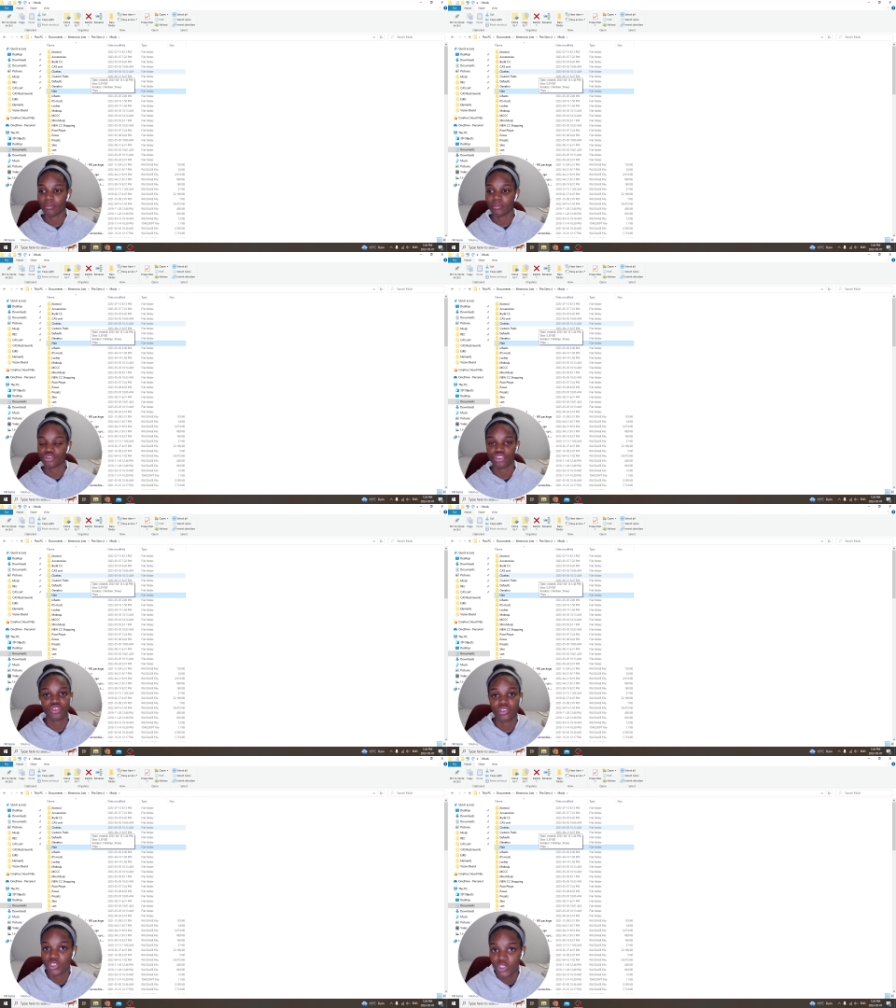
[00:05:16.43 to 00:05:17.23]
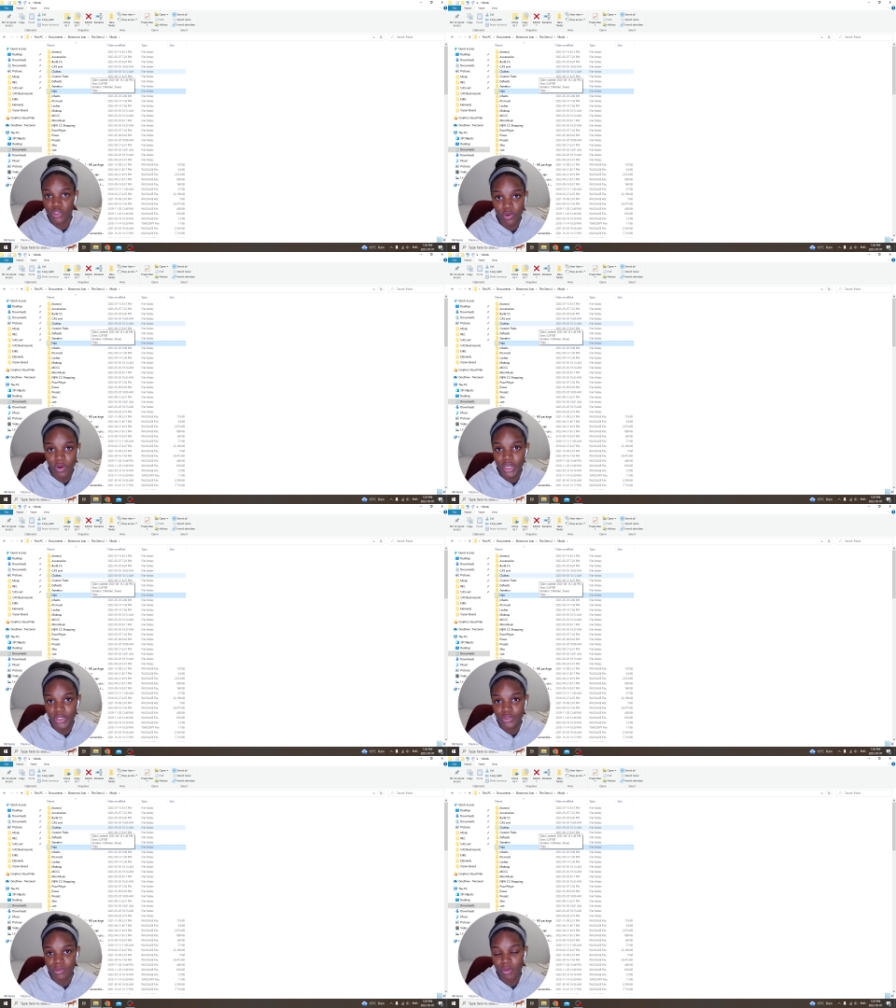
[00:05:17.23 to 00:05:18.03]
just so you can know how to
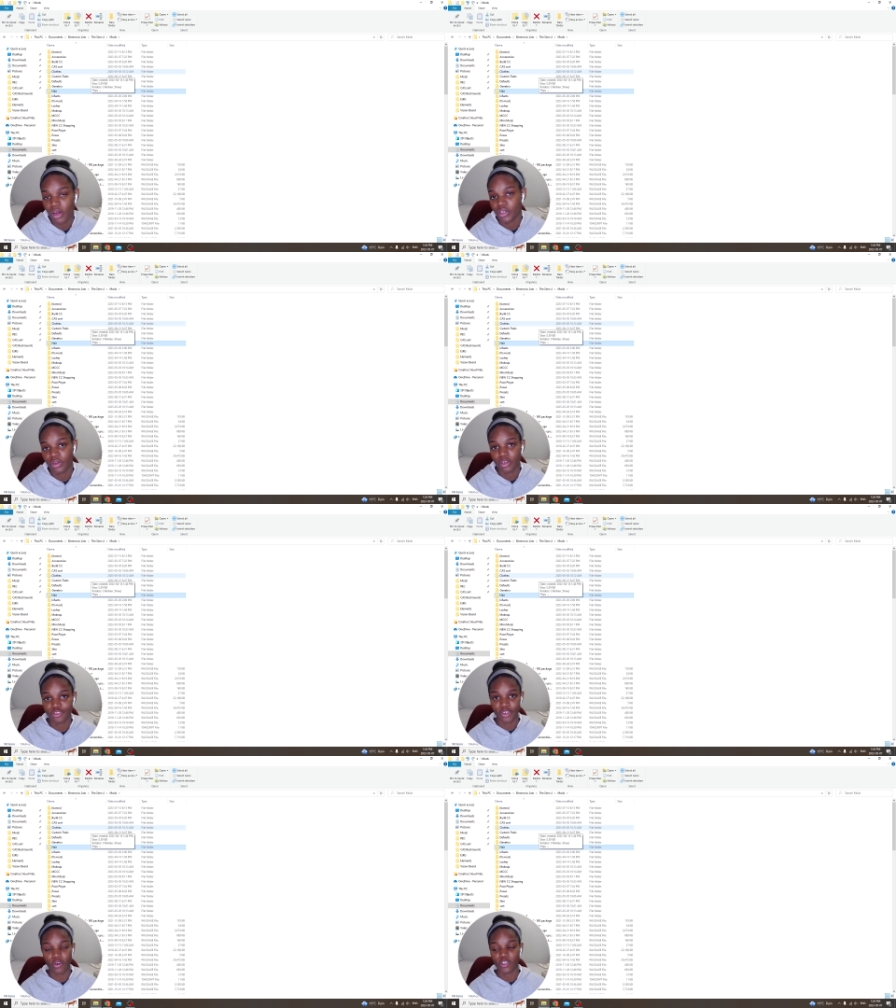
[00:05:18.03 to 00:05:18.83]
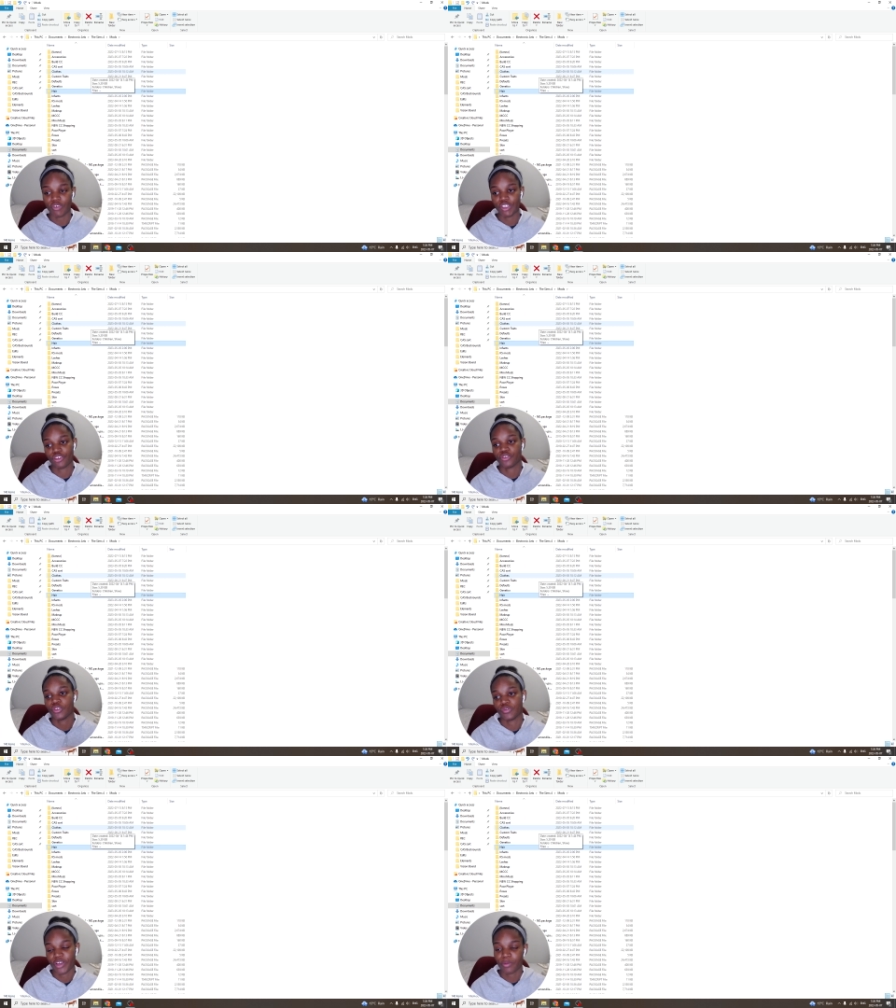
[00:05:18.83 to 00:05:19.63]
use the mod, you can understand all the features. So it's
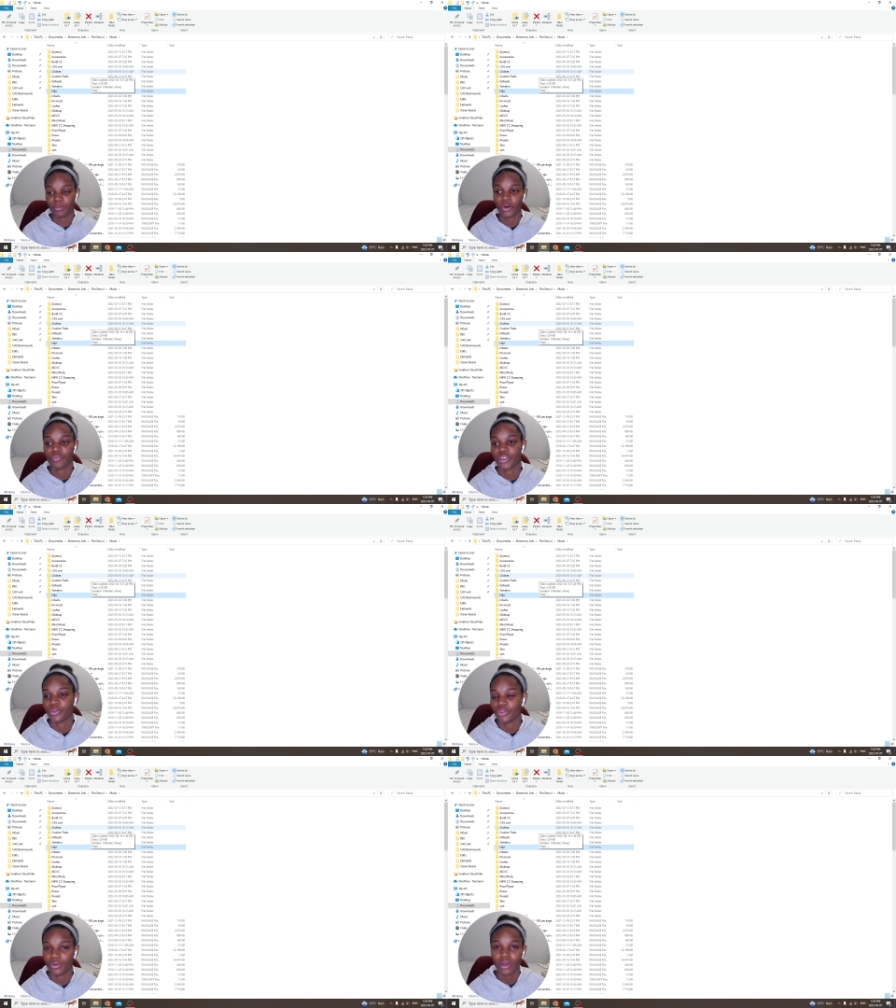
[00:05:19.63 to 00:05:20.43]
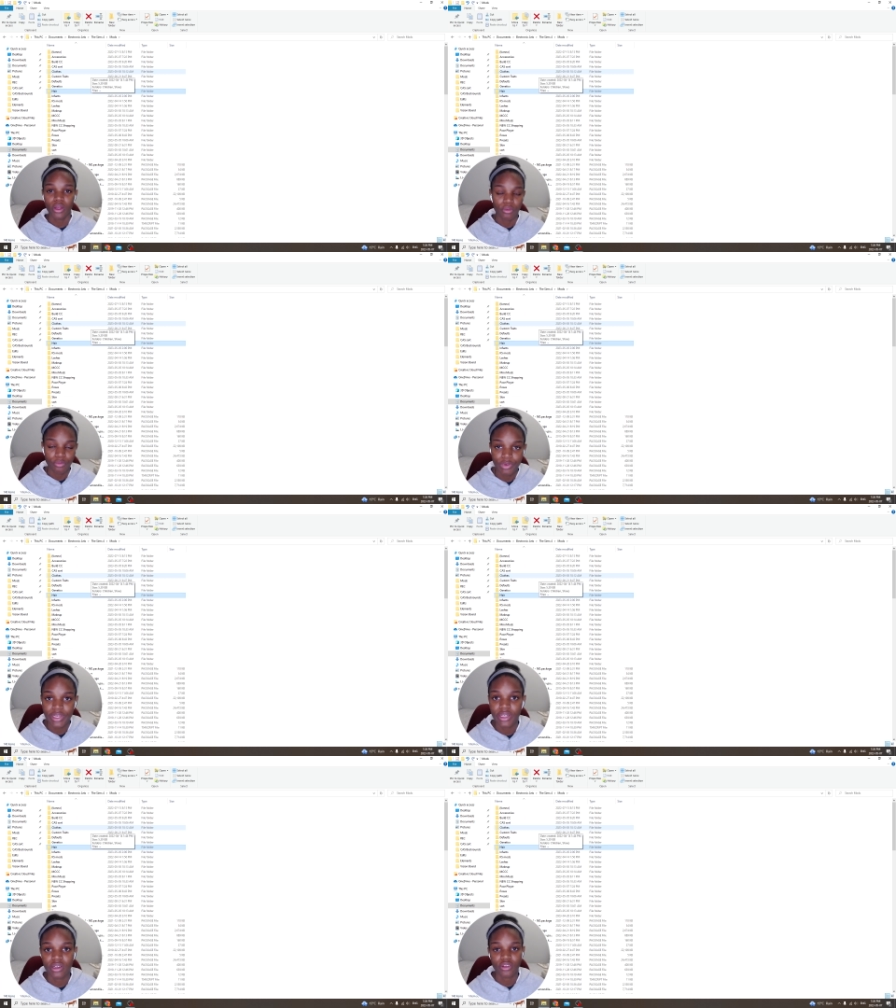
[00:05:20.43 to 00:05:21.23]
very important for you to
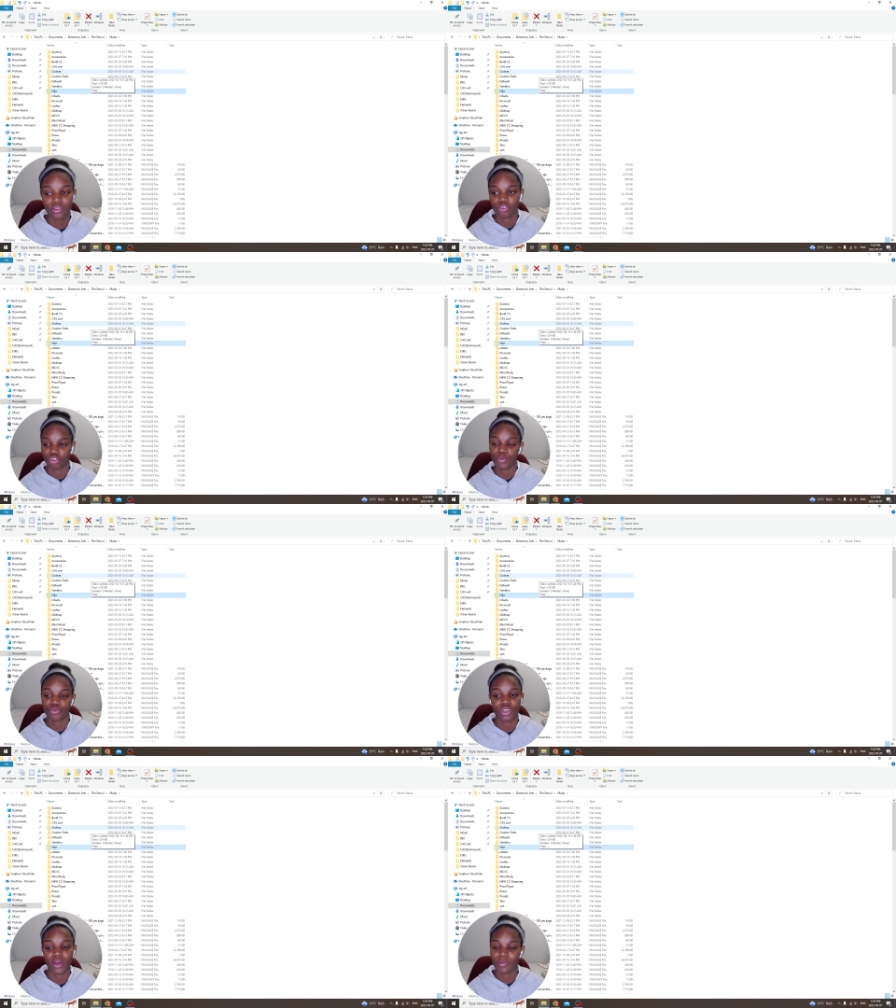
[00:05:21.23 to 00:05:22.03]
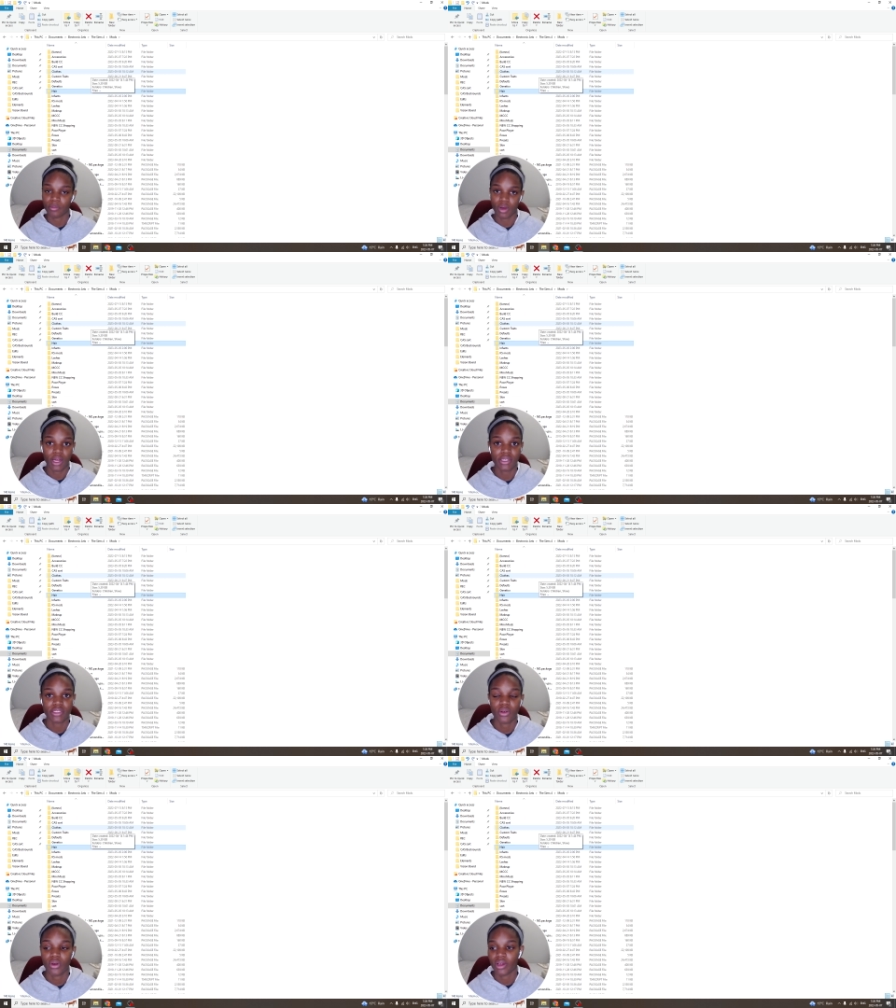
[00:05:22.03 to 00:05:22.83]
read the description of the mods
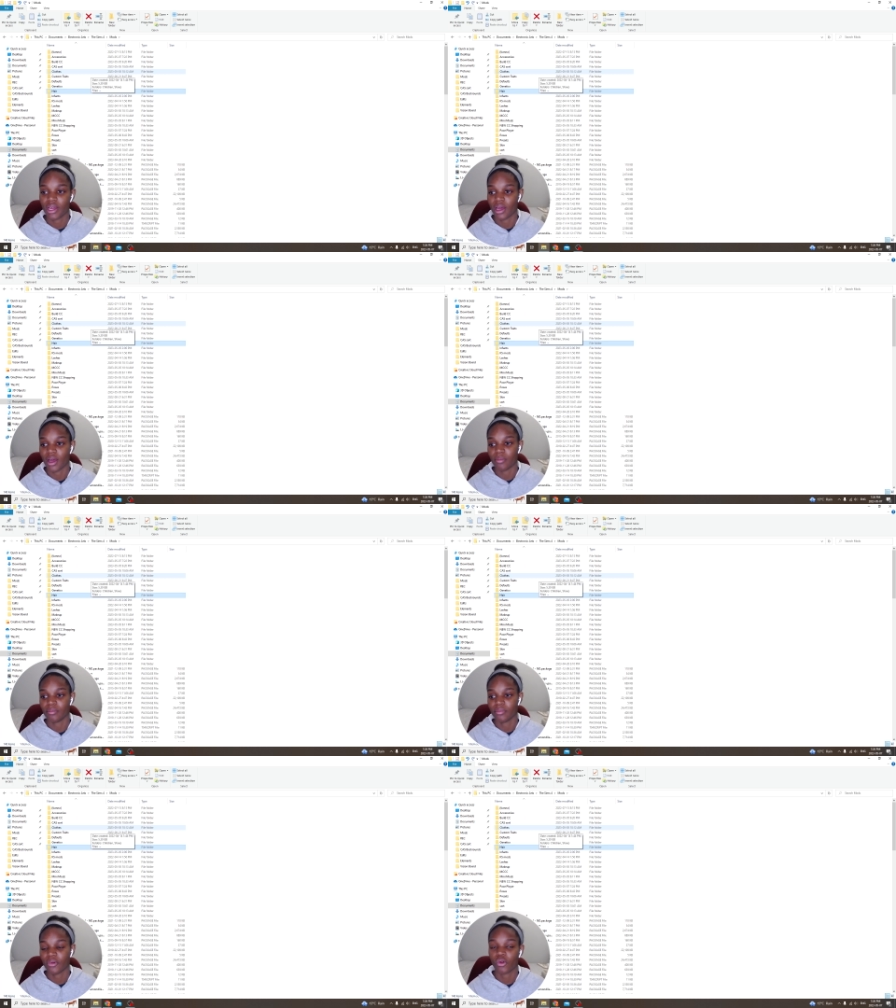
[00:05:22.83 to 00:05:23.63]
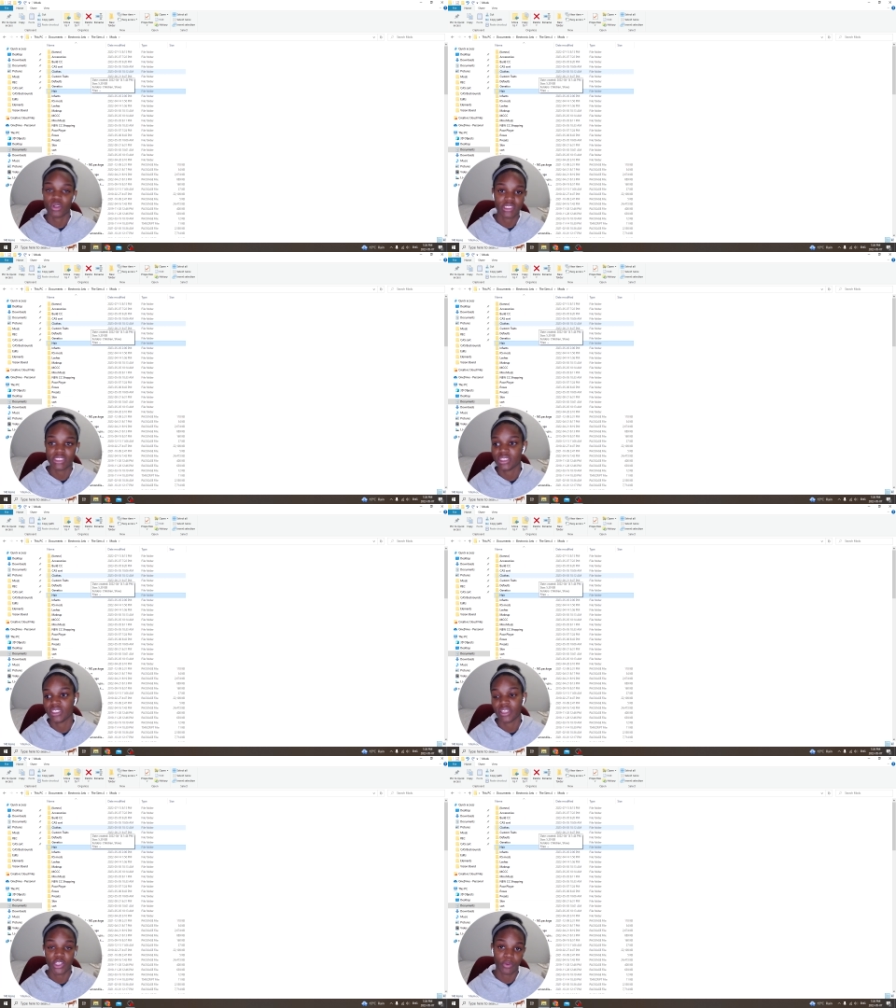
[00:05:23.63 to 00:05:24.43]
or CC
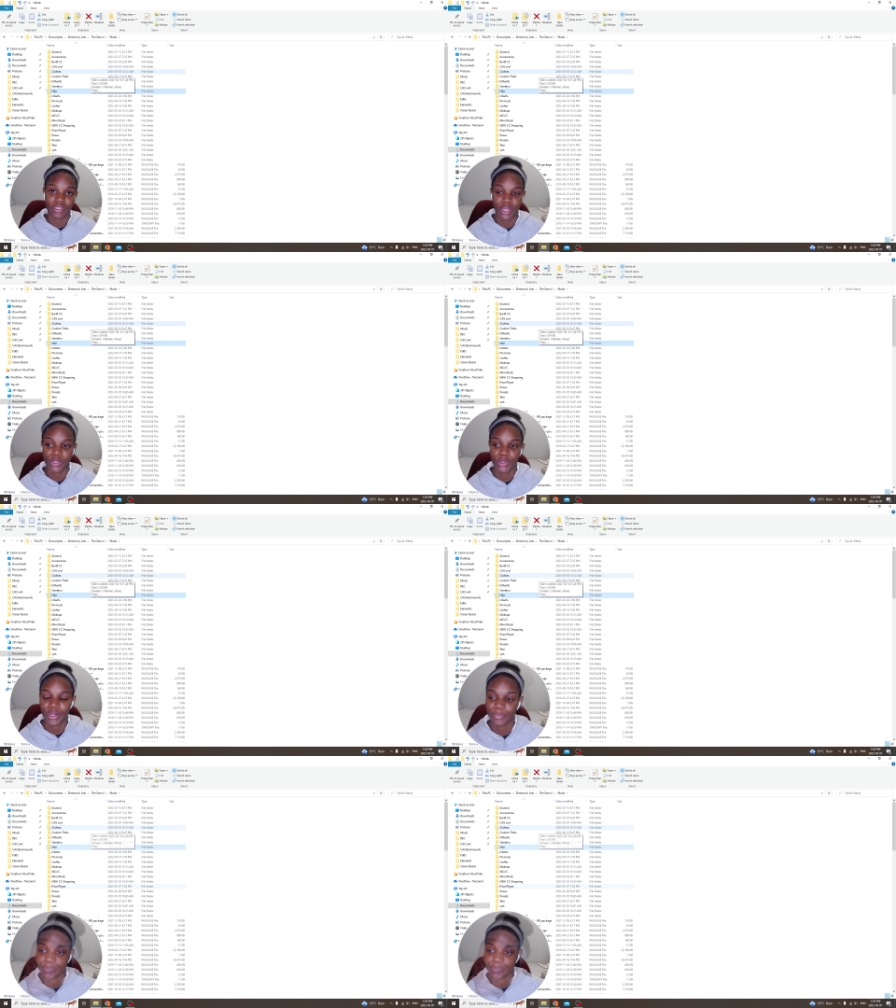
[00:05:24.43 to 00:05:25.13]
that you are downloading.